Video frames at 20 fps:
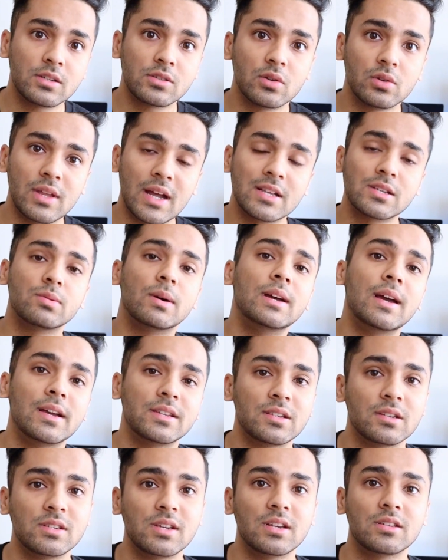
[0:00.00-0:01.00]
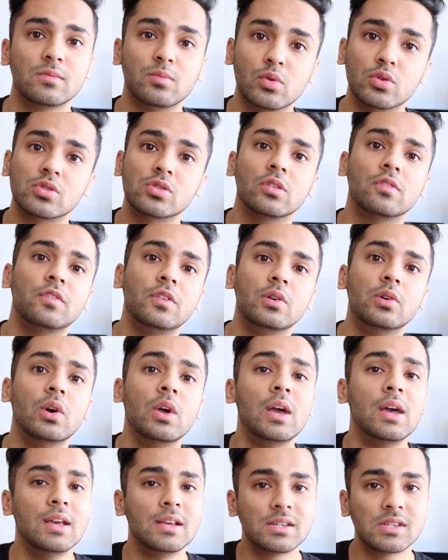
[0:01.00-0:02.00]
So that's why I suggest most of you
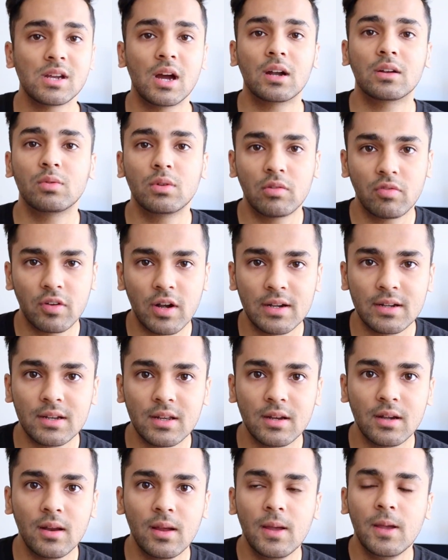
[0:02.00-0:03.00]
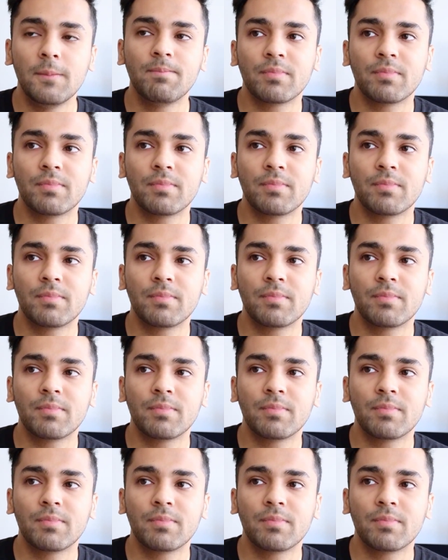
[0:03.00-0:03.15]
start with front end